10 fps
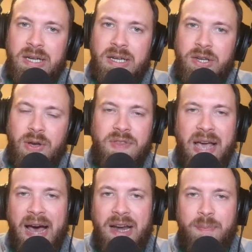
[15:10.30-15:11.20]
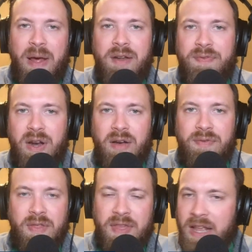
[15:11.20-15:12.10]
You have the added benefit
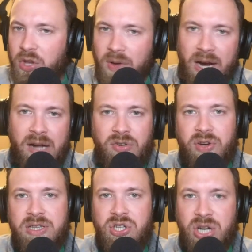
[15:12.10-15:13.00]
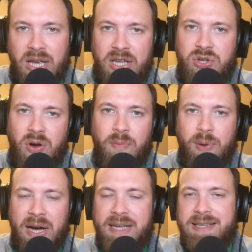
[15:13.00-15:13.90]
of then you get out and transition and get your own
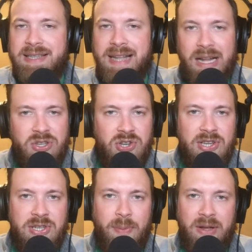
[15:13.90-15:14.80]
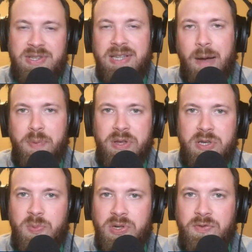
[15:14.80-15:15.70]
buckets. It's not just about stopping the
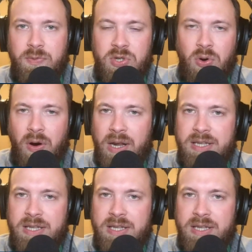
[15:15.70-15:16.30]
Spurs from scoring.